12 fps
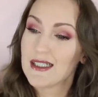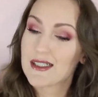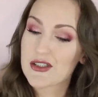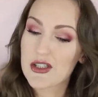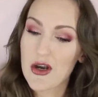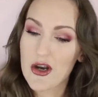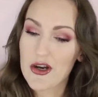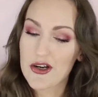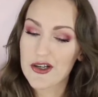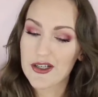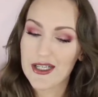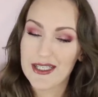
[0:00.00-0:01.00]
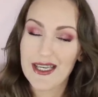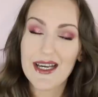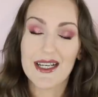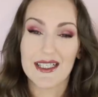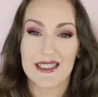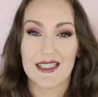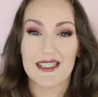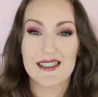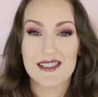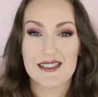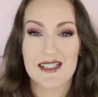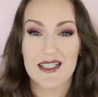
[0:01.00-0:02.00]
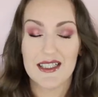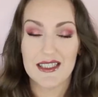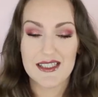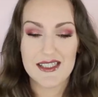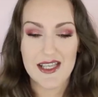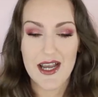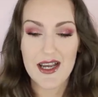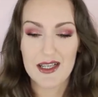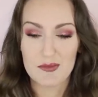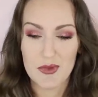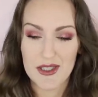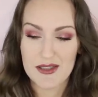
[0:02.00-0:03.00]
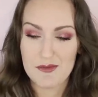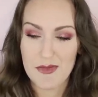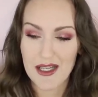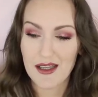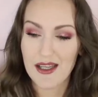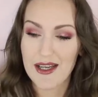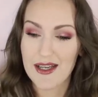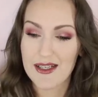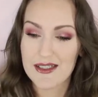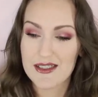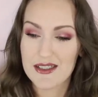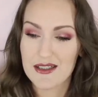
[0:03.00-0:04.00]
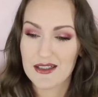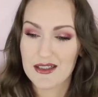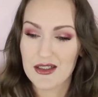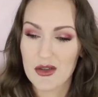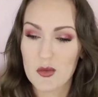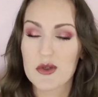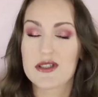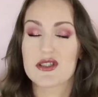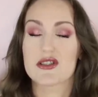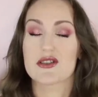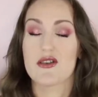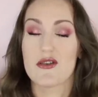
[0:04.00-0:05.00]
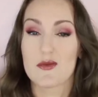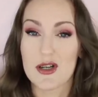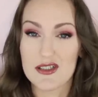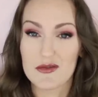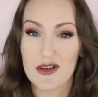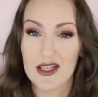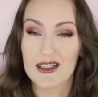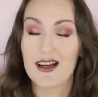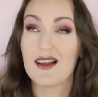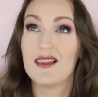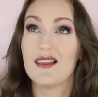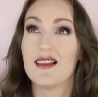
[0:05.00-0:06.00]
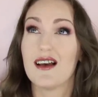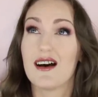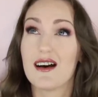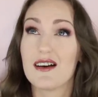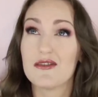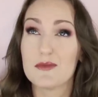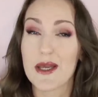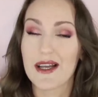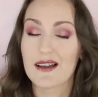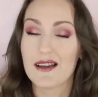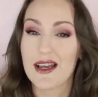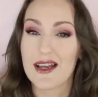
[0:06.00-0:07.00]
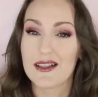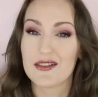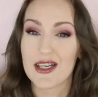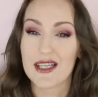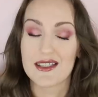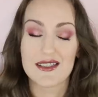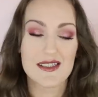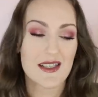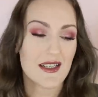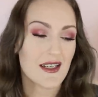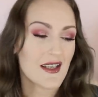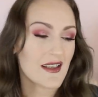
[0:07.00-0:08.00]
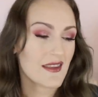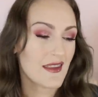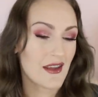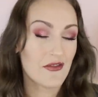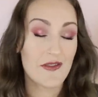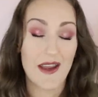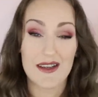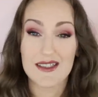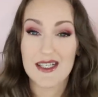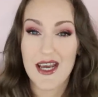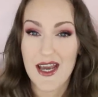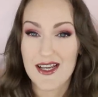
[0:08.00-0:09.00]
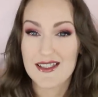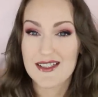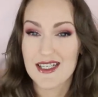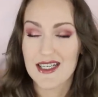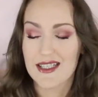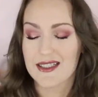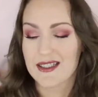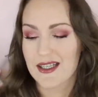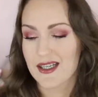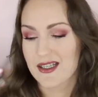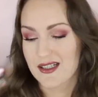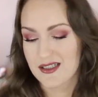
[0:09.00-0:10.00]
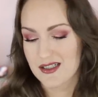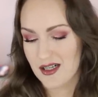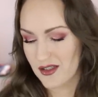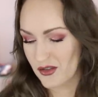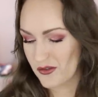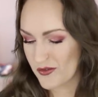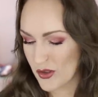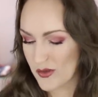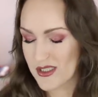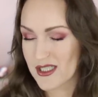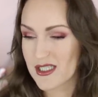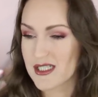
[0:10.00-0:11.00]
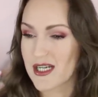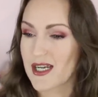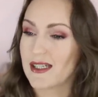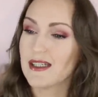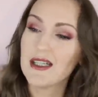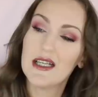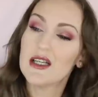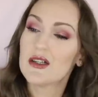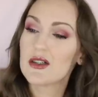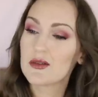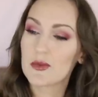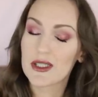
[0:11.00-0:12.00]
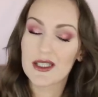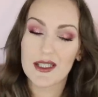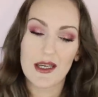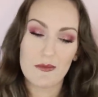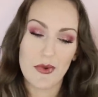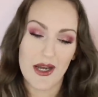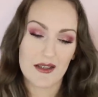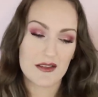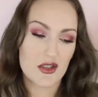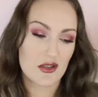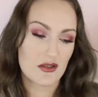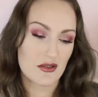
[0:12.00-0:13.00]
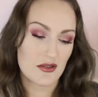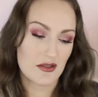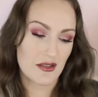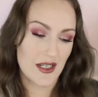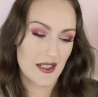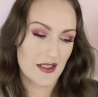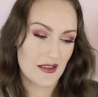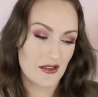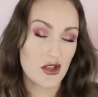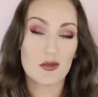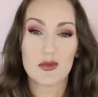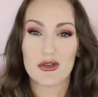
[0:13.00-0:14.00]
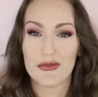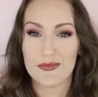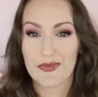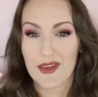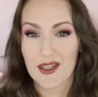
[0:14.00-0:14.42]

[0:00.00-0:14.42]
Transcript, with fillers: So yeah, that's that's sad because Land was so much fun. I love Land events. They're fantastic and I look forward to the day when we can get back to normal